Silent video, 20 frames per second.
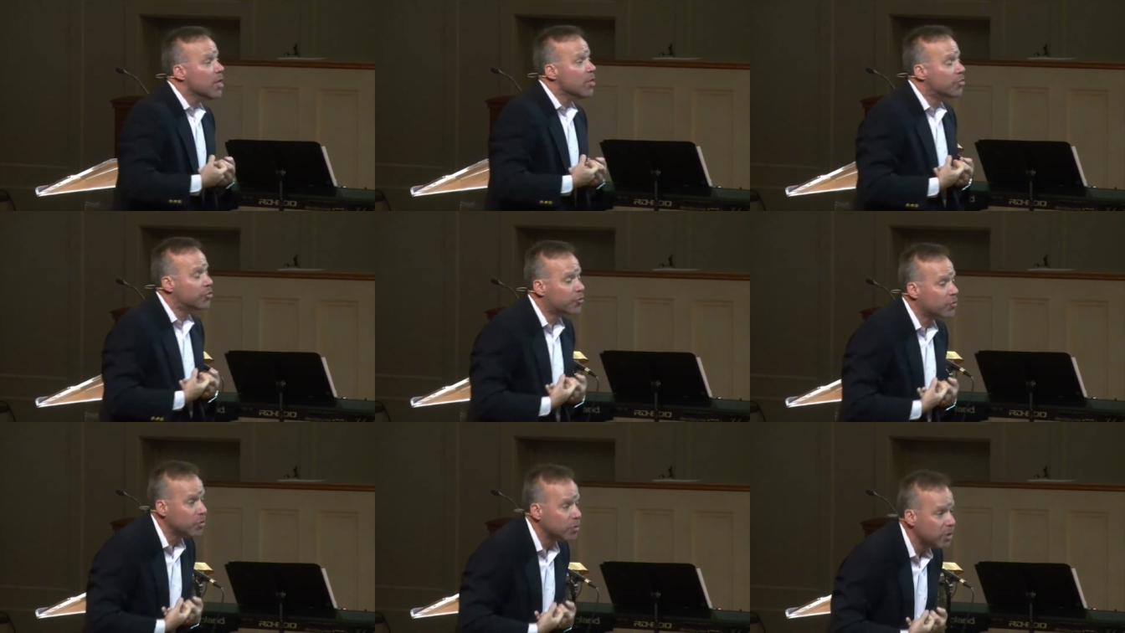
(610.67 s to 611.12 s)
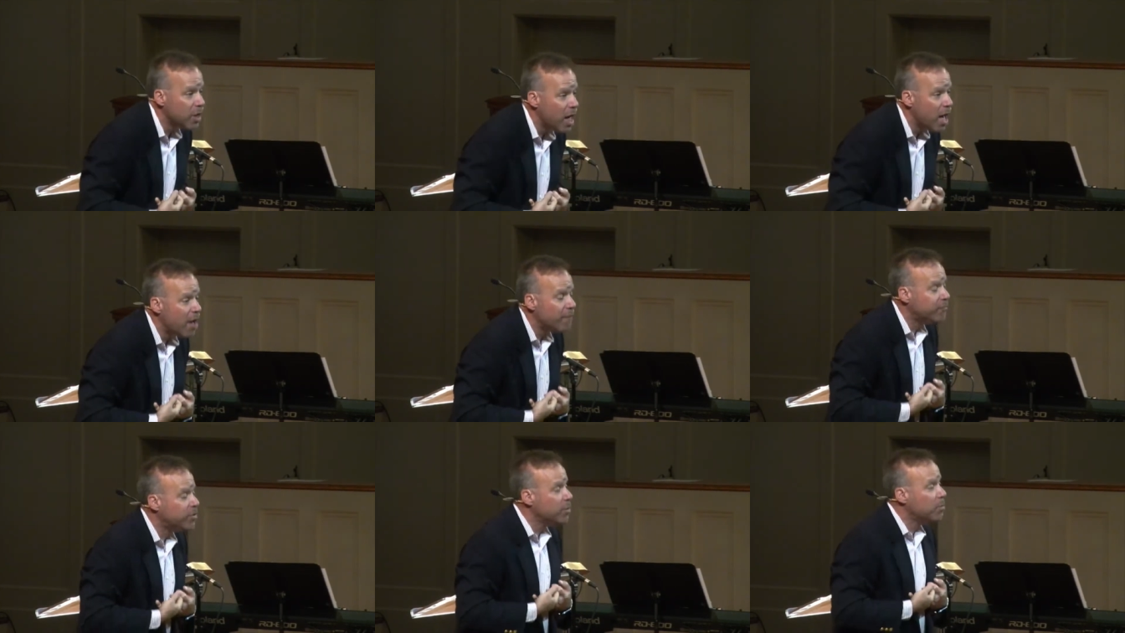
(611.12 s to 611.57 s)
Through
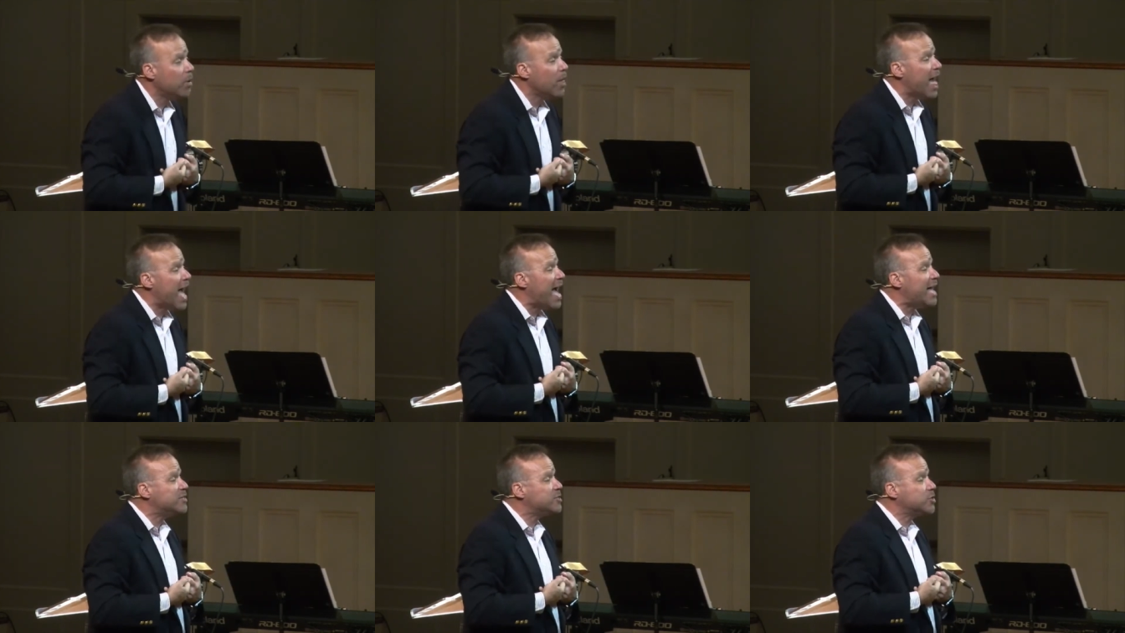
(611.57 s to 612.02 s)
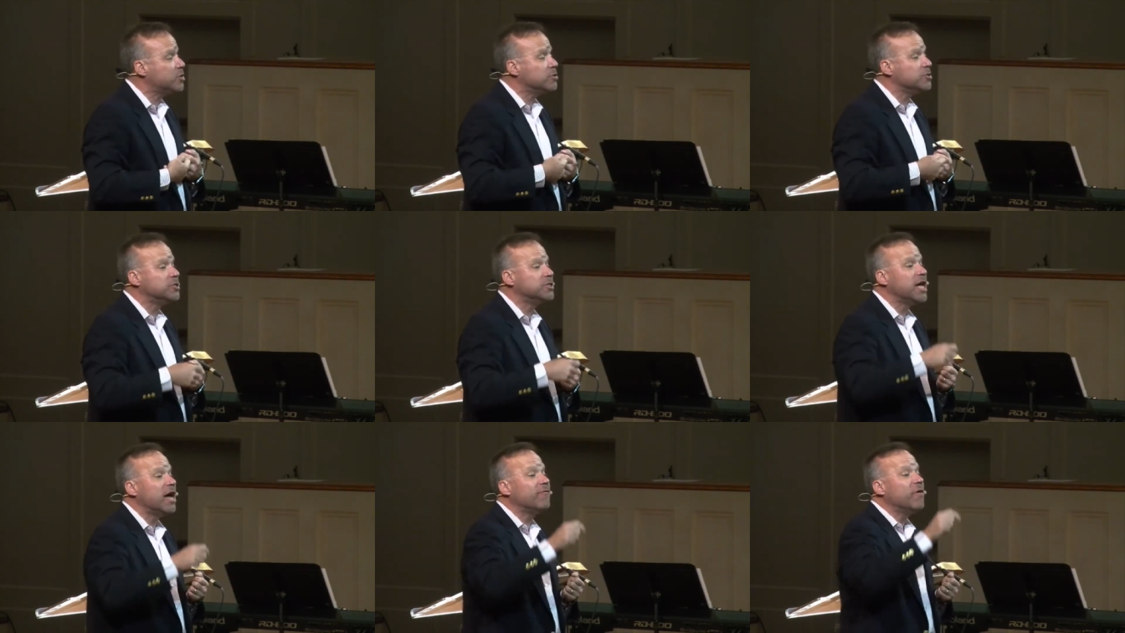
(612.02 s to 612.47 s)
love you will ask
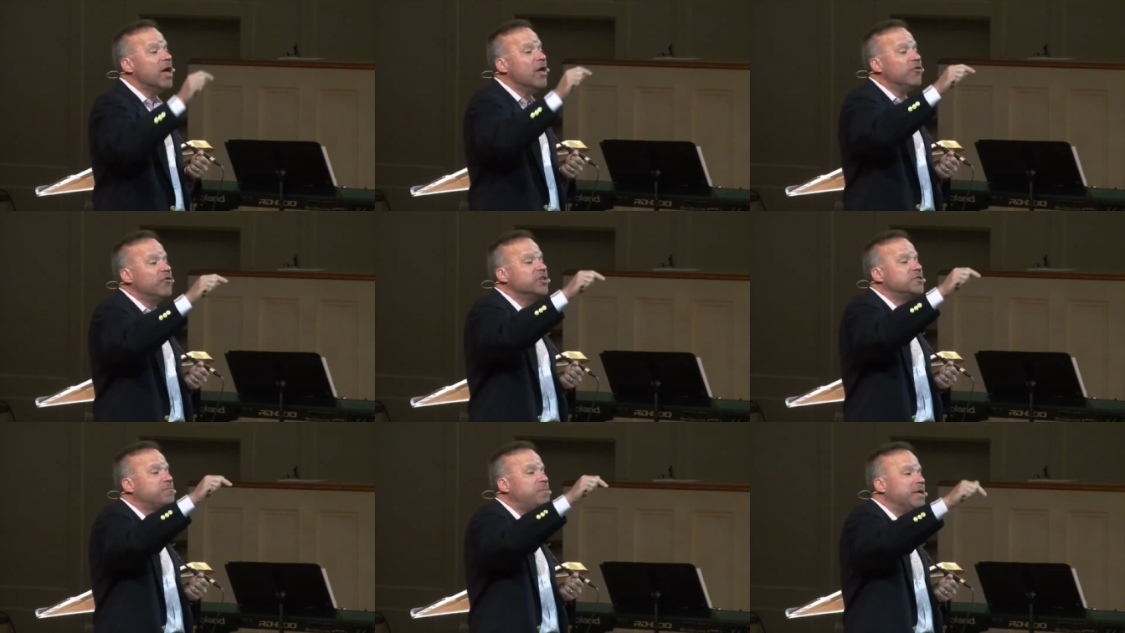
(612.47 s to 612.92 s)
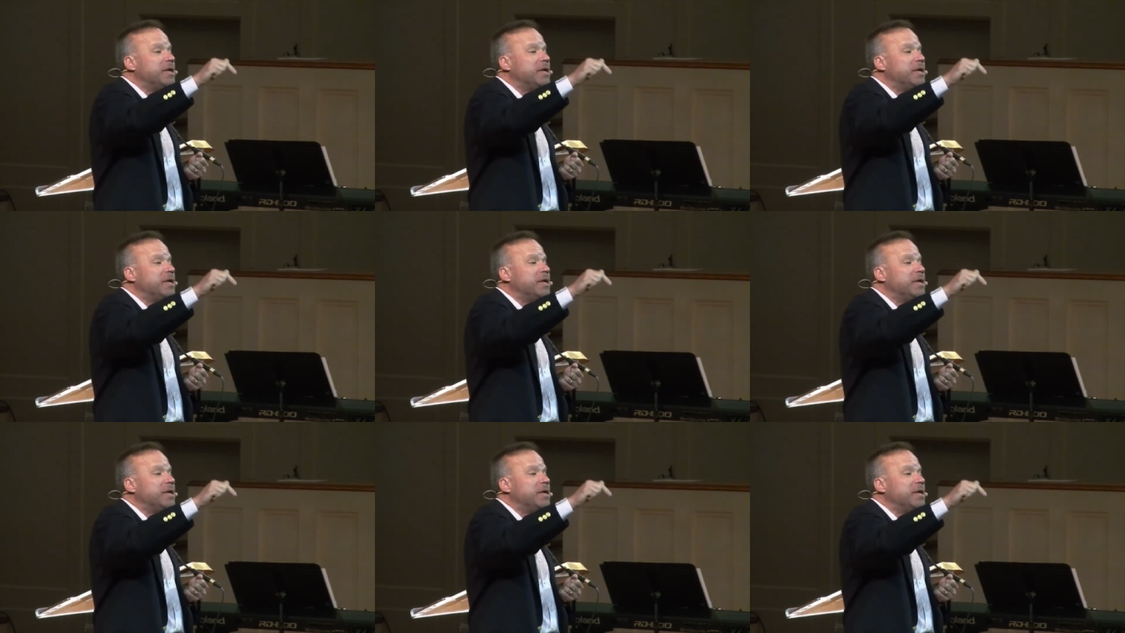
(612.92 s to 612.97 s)
yourself, just